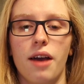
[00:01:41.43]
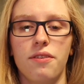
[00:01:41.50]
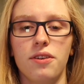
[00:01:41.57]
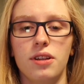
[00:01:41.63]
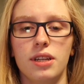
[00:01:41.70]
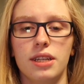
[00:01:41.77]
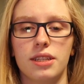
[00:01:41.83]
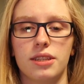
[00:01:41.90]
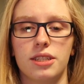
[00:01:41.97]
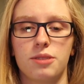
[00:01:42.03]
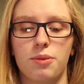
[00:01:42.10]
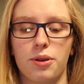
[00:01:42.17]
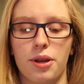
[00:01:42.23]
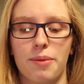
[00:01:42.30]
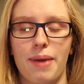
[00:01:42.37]
I feel like this
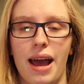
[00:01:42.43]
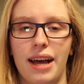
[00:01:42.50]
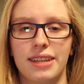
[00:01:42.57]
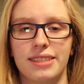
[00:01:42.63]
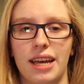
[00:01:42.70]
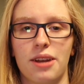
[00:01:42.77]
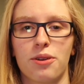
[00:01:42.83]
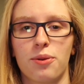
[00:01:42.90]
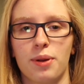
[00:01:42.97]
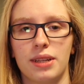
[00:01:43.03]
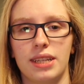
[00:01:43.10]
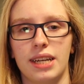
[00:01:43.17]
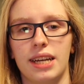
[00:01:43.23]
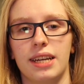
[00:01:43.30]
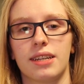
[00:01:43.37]
program has
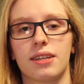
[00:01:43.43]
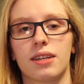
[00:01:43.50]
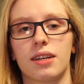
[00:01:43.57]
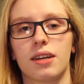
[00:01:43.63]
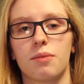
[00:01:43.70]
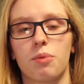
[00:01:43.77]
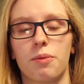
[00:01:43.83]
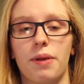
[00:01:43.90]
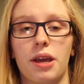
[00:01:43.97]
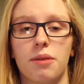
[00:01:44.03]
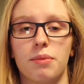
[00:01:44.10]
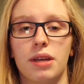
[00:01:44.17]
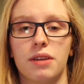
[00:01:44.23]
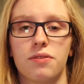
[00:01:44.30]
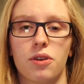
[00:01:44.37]
adequately
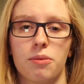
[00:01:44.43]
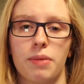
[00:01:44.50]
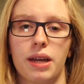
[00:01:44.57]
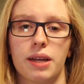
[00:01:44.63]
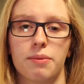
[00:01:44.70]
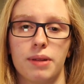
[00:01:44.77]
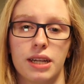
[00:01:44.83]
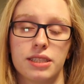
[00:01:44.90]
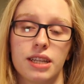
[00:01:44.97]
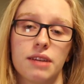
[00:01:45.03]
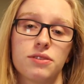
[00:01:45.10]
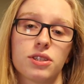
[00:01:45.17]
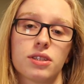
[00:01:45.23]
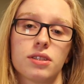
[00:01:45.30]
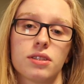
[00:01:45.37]
prepared me for my plans
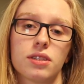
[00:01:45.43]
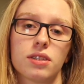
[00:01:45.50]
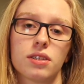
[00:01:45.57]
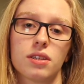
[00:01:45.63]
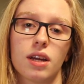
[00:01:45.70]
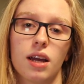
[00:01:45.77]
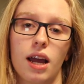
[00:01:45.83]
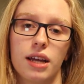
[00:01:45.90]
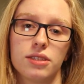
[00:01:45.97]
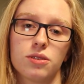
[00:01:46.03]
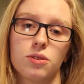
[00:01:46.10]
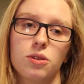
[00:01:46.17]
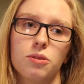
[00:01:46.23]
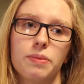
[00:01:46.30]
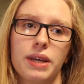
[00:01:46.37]
after high
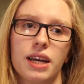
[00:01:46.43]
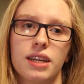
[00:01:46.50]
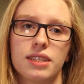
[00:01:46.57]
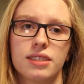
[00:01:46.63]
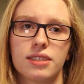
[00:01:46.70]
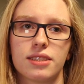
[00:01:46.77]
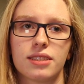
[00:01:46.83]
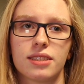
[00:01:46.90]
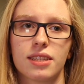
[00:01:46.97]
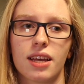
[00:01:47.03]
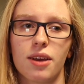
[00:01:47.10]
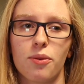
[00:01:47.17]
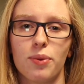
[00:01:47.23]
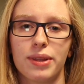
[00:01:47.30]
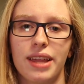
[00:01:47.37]
school because
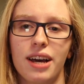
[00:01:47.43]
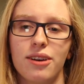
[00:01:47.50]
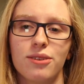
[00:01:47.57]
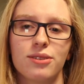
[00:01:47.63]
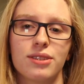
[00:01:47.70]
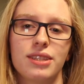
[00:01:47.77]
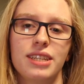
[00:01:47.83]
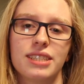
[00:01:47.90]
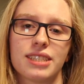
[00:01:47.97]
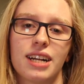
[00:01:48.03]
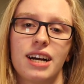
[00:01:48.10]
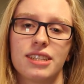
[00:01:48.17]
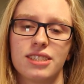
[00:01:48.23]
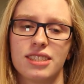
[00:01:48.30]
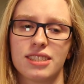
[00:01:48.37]
without these
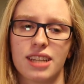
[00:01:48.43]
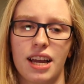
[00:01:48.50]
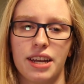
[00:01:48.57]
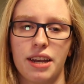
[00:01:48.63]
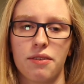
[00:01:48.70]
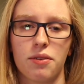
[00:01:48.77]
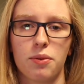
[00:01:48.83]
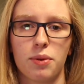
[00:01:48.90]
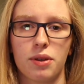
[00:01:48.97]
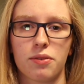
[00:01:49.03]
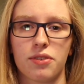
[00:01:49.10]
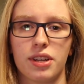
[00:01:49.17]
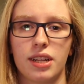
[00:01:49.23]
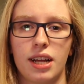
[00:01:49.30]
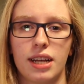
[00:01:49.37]
classes, I never would
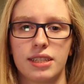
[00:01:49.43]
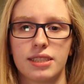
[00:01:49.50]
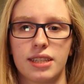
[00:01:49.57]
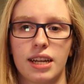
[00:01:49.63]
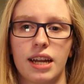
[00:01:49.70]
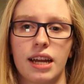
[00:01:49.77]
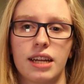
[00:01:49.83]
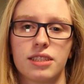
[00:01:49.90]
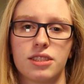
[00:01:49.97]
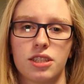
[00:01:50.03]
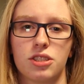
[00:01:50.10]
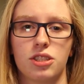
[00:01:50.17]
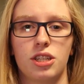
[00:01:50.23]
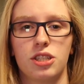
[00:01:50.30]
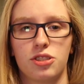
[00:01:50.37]
have realized that I had
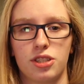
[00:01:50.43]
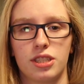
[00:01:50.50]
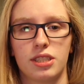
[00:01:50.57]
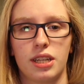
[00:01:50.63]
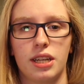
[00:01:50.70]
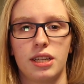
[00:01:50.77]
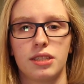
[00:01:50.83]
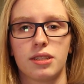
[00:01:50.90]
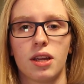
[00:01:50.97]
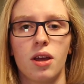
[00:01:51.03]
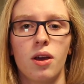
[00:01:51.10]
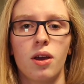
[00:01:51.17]
such an interest in